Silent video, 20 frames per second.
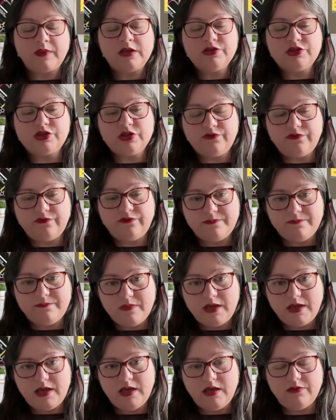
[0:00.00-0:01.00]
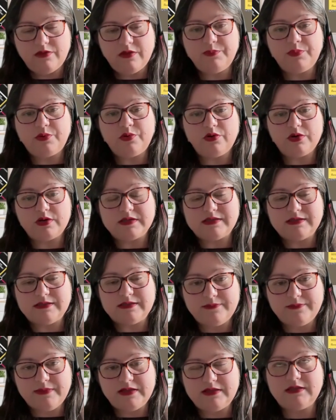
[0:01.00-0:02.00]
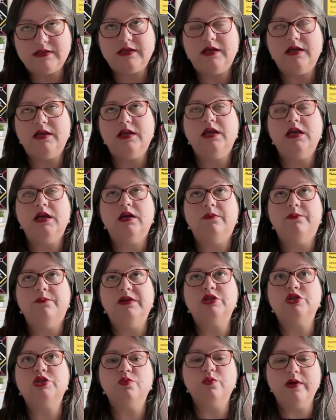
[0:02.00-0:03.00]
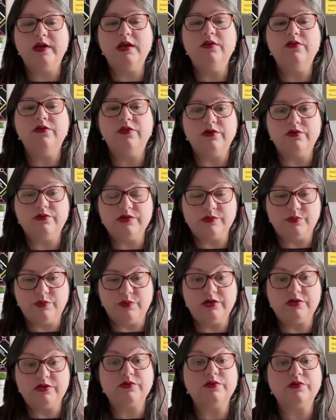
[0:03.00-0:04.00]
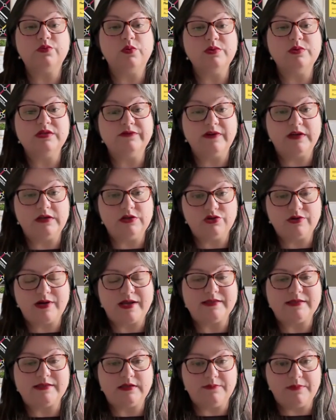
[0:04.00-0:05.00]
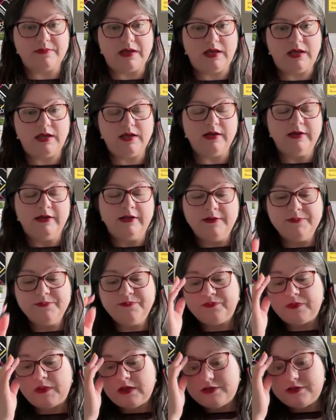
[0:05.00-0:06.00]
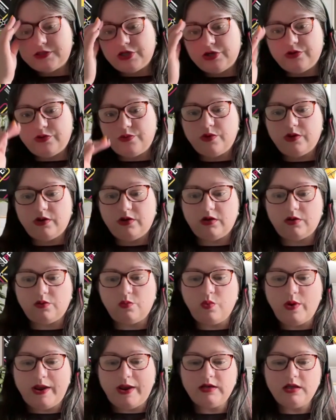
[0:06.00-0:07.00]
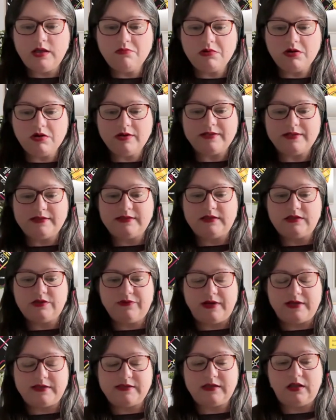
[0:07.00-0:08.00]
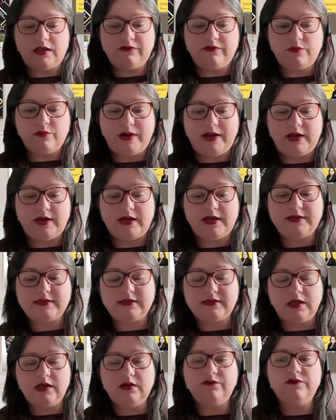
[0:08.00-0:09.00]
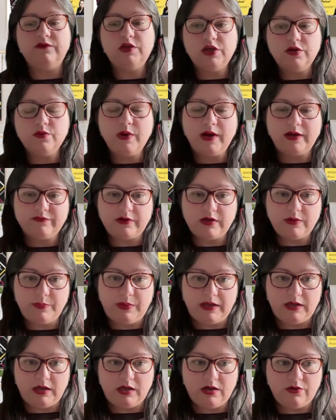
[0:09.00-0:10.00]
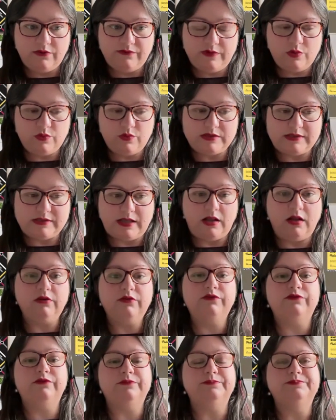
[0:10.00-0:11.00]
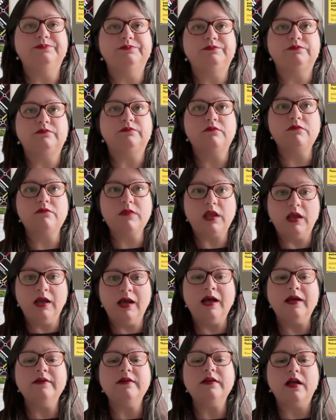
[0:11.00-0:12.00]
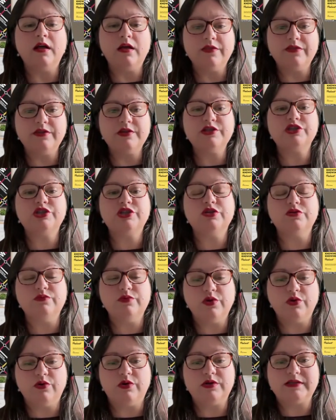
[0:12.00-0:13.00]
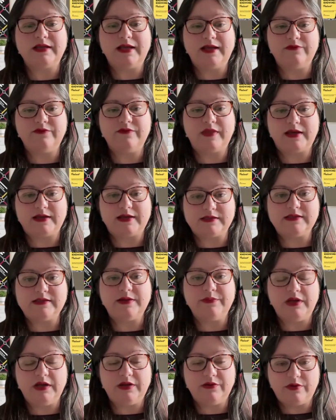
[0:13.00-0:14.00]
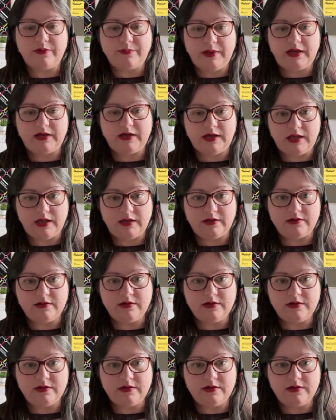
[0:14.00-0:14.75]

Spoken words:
So for me, the proximity between those words was what was of interest to me. So, when you are considering self awareness, if you have an opinion of yourself and others do not have that similar opinion,